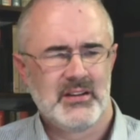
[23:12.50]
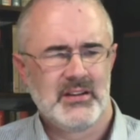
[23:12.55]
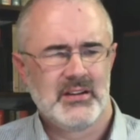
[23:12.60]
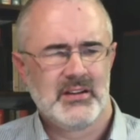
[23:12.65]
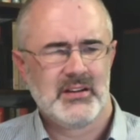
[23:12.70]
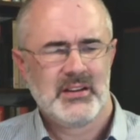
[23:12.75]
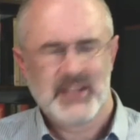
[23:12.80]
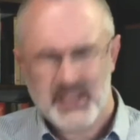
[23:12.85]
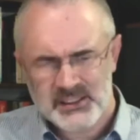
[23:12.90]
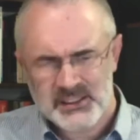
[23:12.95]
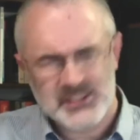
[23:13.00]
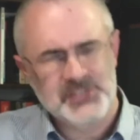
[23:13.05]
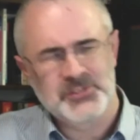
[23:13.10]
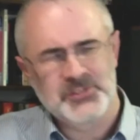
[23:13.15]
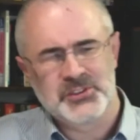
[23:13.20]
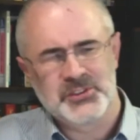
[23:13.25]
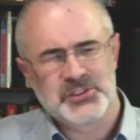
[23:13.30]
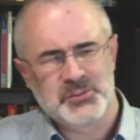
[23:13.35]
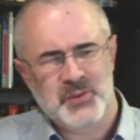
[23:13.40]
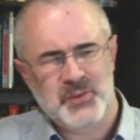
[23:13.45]
And here's his
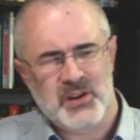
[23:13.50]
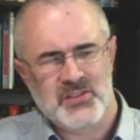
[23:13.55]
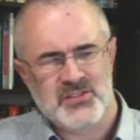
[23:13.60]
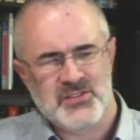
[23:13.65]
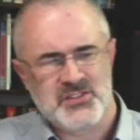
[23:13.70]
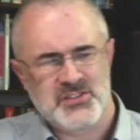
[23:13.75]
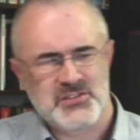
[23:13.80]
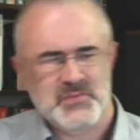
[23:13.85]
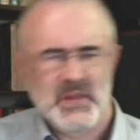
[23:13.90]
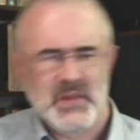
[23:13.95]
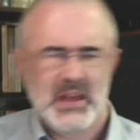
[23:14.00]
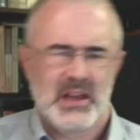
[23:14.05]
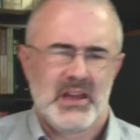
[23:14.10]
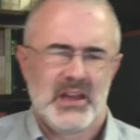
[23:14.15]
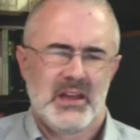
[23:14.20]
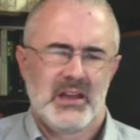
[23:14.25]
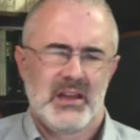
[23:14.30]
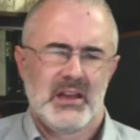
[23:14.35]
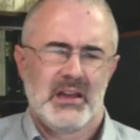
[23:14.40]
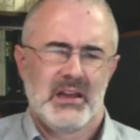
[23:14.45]
response.
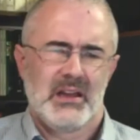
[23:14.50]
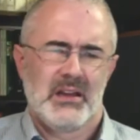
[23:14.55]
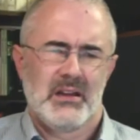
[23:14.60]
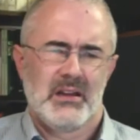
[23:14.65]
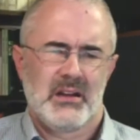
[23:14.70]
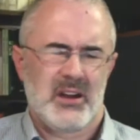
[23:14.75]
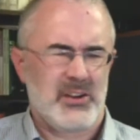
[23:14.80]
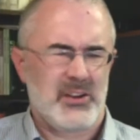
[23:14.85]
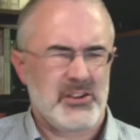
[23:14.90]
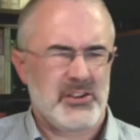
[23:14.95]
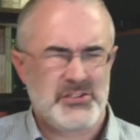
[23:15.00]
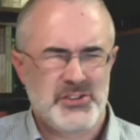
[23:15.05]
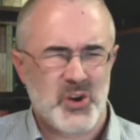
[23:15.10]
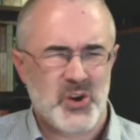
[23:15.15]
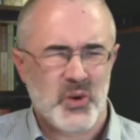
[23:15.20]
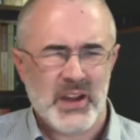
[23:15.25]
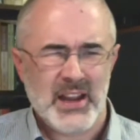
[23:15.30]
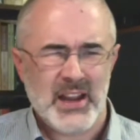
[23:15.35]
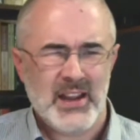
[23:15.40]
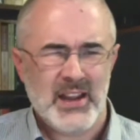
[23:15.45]
Are you
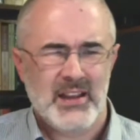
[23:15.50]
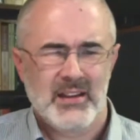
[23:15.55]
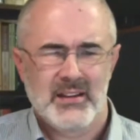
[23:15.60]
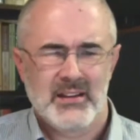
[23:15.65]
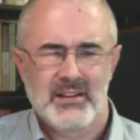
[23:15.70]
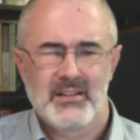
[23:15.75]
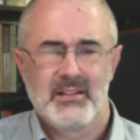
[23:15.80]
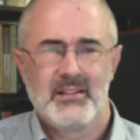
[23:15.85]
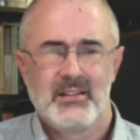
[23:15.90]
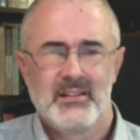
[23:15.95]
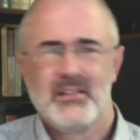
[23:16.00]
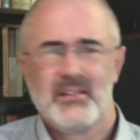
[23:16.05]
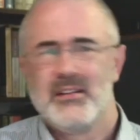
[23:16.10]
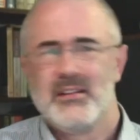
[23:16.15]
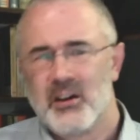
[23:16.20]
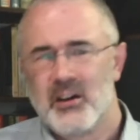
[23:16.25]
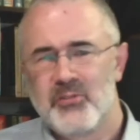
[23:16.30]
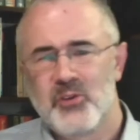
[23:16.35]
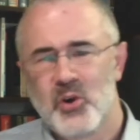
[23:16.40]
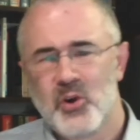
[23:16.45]
joking?
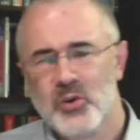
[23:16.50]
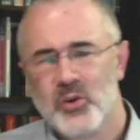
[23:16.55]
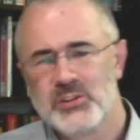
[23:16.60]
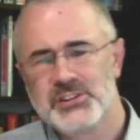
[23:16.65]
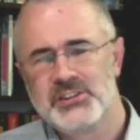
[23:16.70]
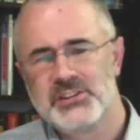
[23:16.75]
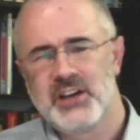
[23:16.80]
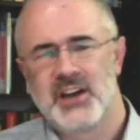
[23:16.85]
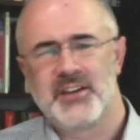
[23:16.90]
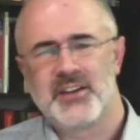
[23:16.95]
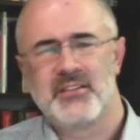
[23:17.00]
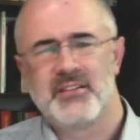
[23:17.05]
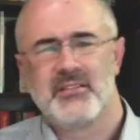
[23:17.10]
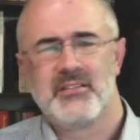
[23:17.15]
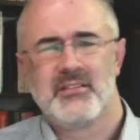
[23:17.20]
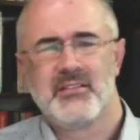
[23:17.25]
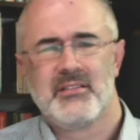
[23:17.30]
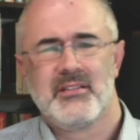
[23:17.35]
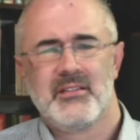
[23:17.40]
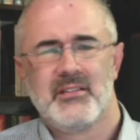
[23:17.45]
Of course not.
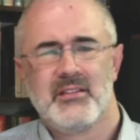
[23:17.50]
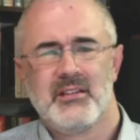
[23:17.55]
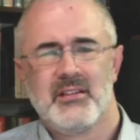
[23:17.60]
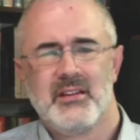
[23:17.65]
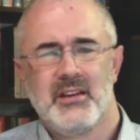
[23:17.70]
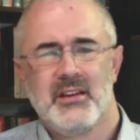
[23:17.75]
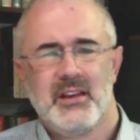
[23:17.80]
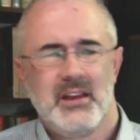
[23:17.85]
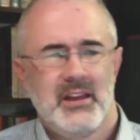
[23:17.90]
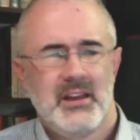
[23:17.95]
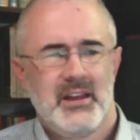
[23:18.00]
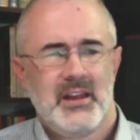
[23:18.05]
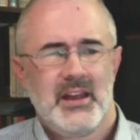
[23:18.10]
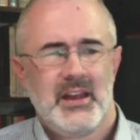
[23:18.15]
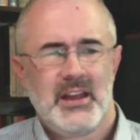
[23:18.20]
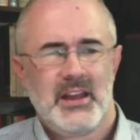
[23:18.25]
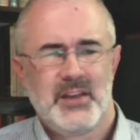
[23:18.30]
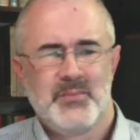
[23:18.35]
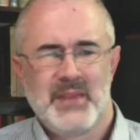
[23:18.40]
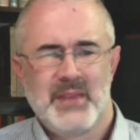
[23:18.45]

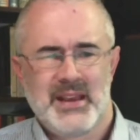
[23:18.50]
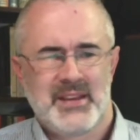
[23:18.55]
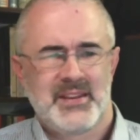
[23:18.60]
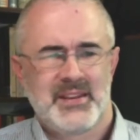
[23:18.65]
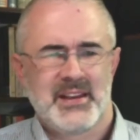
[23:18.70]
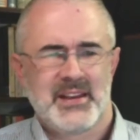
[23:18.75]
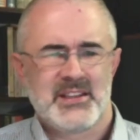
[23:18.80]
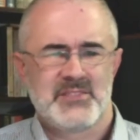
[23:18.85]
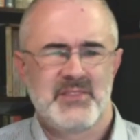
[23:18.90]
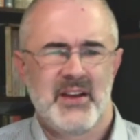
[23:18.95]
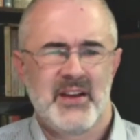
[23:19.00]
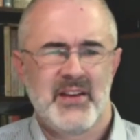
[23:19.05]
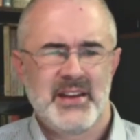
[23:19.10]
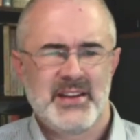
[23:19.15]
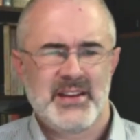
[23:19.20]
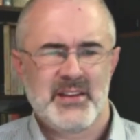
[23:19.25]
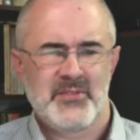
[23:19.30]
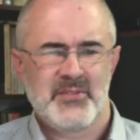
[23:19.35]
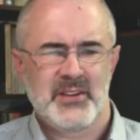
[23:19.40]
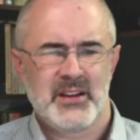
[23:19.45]
It'd make things very
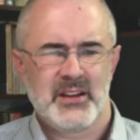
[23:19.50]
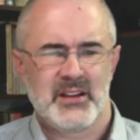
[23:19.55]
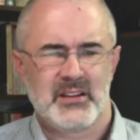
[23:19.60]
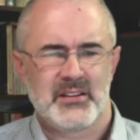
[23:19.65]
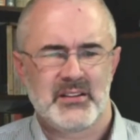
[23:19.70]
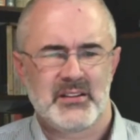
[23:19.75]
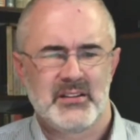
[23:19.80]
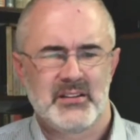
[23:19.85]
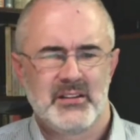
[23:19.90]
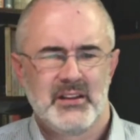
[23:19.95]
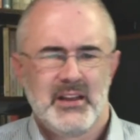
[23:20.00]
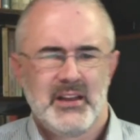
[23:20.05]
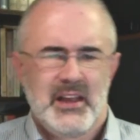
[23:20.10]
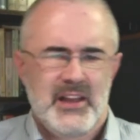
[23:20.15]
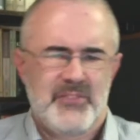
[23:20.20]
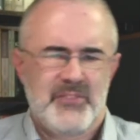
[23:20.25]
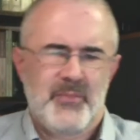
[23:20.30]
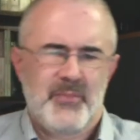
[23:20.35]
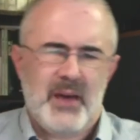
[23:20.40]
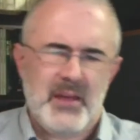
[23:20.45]
difficult.
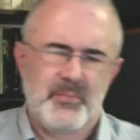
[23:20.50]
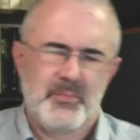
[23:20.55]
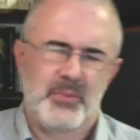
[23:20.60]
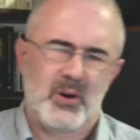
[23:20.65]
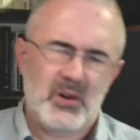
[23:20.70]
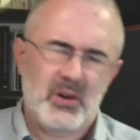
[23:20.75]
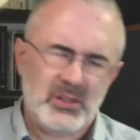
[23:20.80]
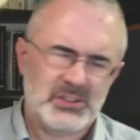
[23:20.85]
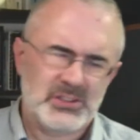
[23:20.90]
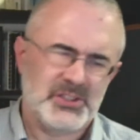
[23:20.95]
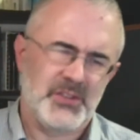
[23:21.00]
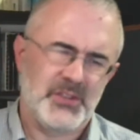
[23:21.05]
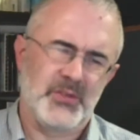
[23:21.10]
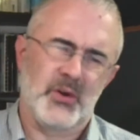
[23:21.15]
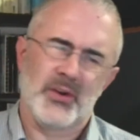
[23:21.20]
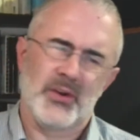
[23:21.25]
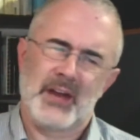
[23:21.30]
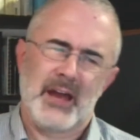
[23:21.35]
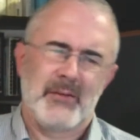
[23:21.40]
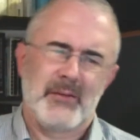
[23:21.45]
If my boss
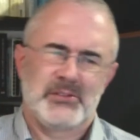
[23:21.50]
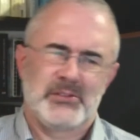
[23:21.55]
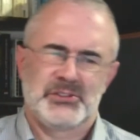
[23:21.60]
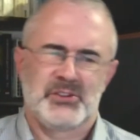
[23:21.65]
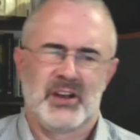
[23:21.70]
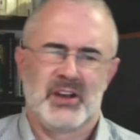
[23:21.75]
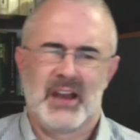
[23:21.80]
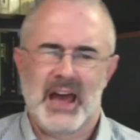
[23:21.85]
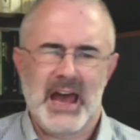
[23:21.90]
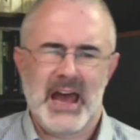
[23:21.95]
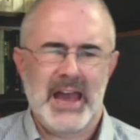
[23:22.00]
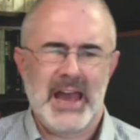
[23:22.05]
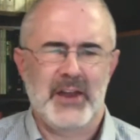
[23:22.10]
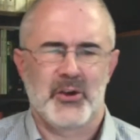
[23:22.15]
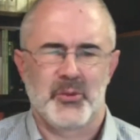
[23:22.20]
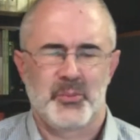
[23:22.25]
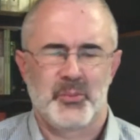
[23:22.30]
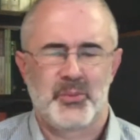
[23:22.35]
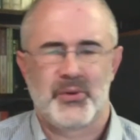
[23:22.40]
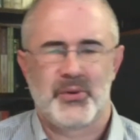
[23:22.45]
thought I was relying
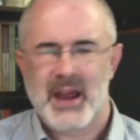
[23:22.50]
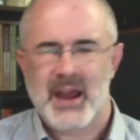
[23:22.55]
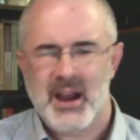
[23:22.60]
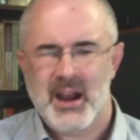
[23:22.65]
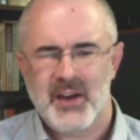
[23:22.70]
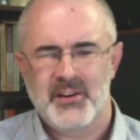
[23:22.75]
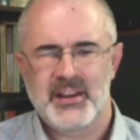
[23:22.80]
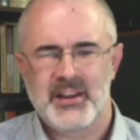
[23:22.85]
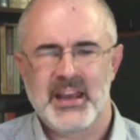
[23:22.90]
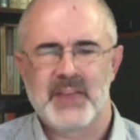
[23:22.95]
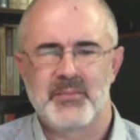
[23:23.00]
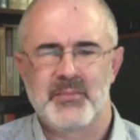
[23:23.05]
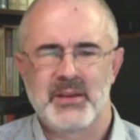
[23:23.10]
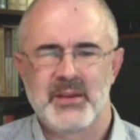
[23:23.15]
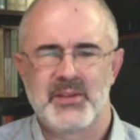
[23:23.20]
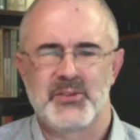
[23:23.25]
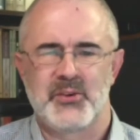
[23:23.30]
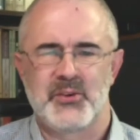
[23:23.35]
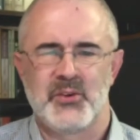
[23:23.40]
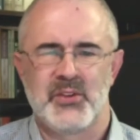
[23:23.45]
on prayer to get me
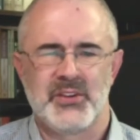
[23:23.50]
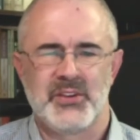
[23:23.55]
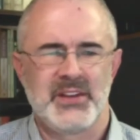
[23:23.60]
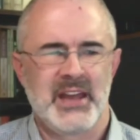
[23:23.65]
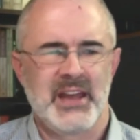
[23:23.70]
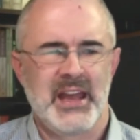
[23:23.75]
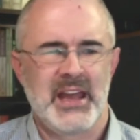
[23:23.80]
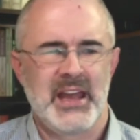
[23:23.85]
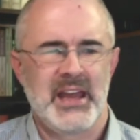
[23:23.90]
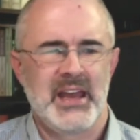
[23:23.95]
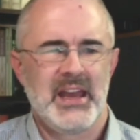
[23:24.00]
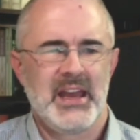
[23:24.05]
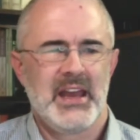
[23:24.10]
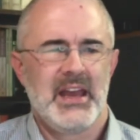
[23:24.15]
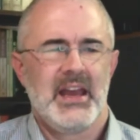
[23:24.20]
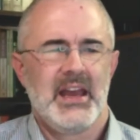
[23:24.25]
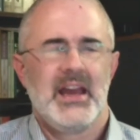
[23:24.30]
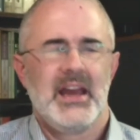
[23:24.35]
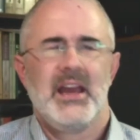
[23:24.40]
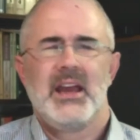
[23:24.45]
through the day,
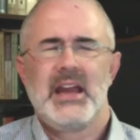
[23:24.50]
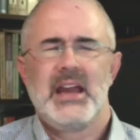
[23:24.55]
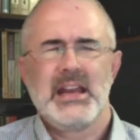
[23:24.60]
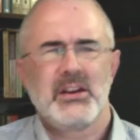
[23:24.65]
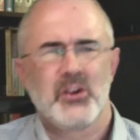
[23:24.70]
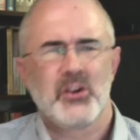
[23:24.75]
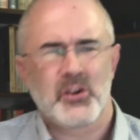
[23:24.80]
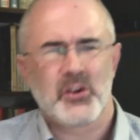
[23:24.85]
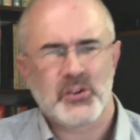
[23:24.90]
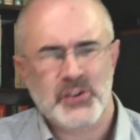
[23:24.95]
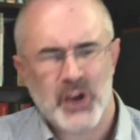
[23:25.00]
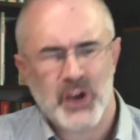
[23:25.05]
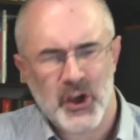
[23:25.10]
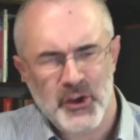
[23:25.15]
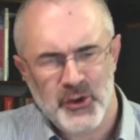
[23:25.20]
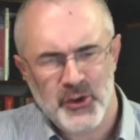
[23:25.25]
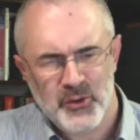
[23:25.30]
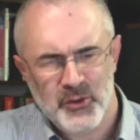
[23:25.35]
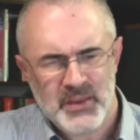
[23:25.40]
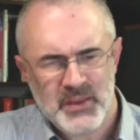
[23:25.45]
he'd look
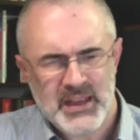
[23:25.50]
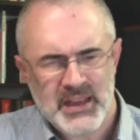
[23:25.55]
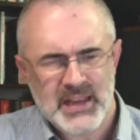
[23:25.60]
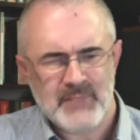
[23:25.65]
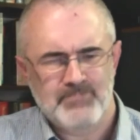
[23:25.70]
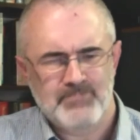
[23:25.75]
down on me.